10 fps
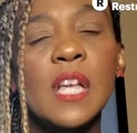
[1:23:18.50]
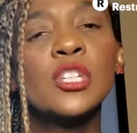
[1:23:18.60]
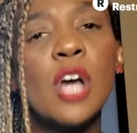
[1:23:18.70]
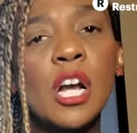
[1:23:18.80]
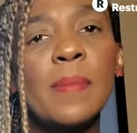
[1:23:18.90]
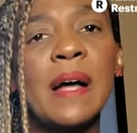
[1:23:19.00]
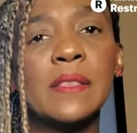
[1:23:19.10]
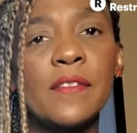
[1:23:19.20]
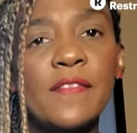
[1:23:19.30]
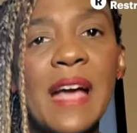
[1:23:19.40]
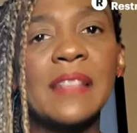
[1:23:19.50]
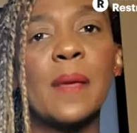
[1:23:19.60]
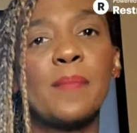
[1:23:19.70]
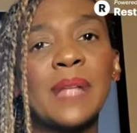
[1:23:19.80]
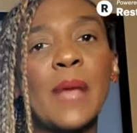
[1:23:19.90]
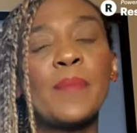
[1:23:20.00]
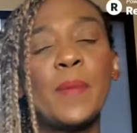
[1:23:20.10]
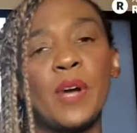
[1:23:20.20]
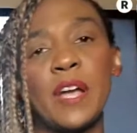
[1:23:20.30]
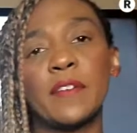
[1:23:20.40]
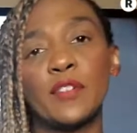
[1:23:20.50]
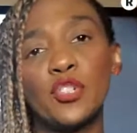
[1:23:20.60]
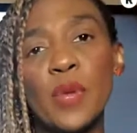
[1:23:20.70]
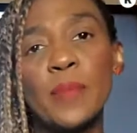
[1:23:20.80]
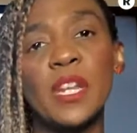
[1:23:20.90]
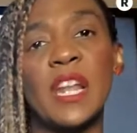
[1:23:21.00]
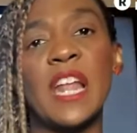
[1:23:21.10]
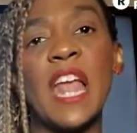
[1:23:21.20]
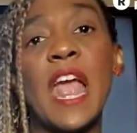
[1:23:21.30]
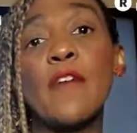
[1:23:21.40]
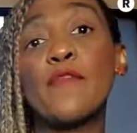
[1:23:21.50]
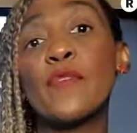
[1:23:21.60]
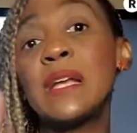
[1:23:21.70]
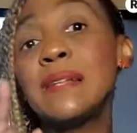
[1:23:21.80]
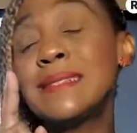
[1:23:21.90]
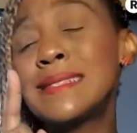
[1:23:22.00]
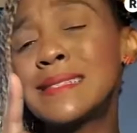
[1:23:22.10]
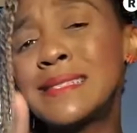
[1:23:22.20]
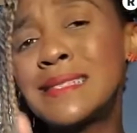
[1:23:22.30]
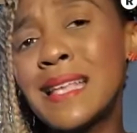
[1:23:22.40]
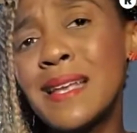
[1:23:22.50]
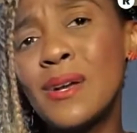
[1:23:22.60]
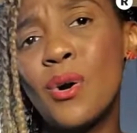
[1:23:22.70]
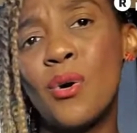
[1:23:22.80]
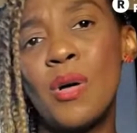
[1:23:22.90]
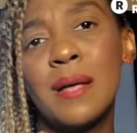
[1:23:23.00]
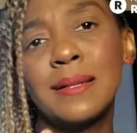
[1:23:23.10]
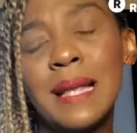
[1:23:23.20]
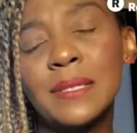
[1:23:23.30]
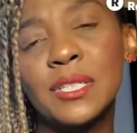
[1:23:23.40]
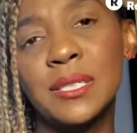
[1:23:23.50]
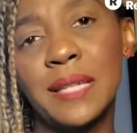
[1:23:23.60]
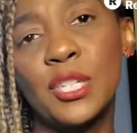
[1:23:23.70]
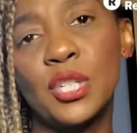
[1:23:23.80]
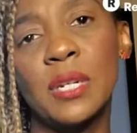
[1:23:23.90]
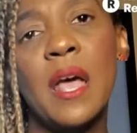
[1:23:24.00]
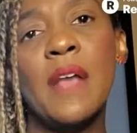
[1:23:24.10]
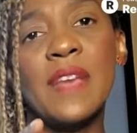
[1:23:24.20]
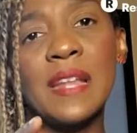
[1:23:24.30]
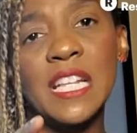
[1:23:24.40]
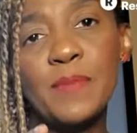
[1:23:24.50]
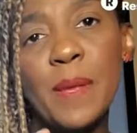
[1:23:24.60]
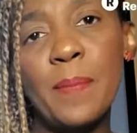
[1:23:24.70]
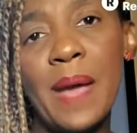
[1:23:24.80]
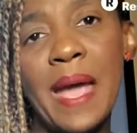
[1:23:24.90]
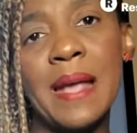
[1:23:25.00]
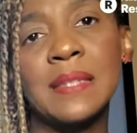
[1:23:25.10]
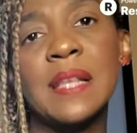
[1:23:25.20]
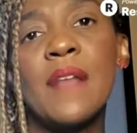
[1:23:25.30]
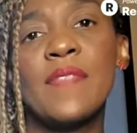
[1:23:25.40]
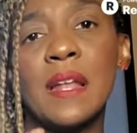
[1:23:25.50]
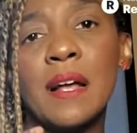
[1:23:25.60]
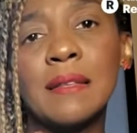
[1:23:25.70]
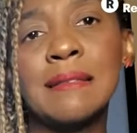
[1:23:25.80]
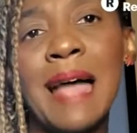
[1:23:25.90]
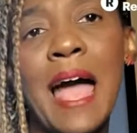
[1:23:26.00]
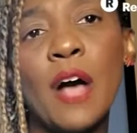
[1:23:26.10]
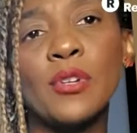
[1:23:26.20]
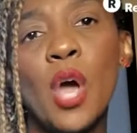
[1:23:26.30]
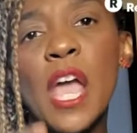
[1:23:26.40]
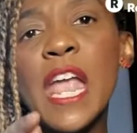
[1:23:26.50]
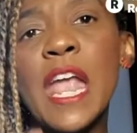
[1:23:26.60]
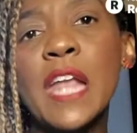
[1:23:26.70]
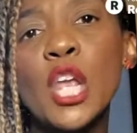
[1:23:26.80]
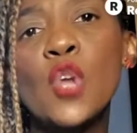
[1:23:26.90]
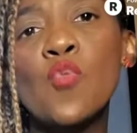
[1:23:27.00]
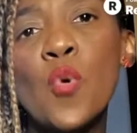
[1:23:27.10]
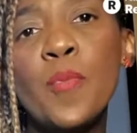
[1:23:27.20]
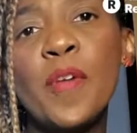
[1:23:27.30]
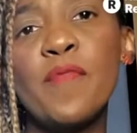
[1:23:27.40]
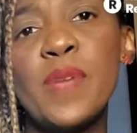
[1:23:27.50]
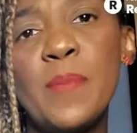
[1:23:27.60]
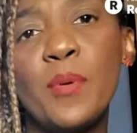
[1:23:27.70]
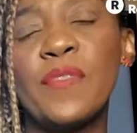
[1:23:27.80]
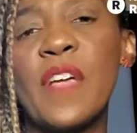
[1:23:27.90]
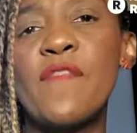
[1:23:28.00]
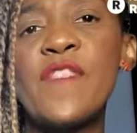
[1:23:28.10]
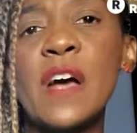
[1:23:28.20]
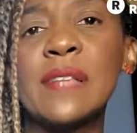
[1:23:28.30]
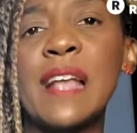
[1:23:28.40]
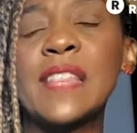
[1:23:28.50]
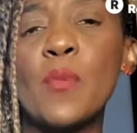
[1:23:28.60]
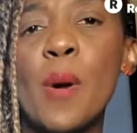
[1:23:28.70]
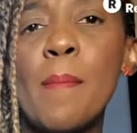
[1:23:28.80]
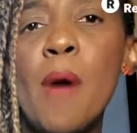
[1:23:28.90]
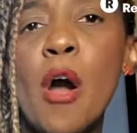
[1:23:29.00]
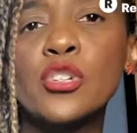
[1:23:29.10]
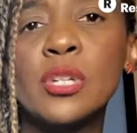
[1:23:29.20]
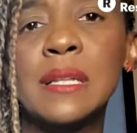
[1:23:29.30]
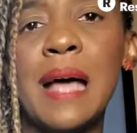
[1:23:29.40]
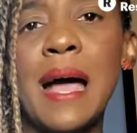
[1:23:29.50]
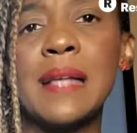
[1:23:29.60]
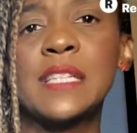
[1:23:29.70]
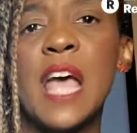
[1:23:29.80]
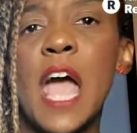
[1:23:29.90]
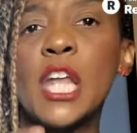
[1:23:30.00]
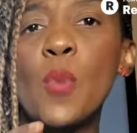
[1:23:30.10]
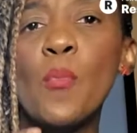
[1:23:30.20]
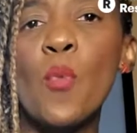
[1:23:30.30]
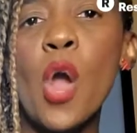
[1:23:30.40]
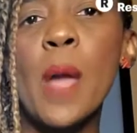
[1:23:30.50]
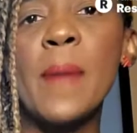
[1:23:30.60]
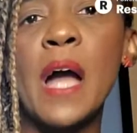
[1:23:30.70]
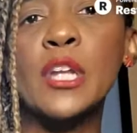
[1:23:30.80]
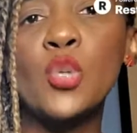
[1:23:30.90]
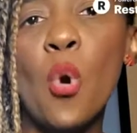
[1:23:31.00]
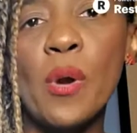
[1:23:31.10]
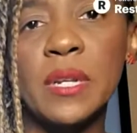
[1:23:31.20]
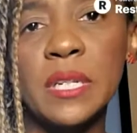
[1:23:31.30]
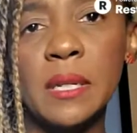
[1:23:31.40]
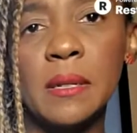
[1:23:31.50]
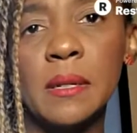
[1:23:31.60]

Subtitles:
Talk about the fact that black people have contributed in every single legislation that has been passed that allowed any group of people that felt like they were marginalized and were a minority.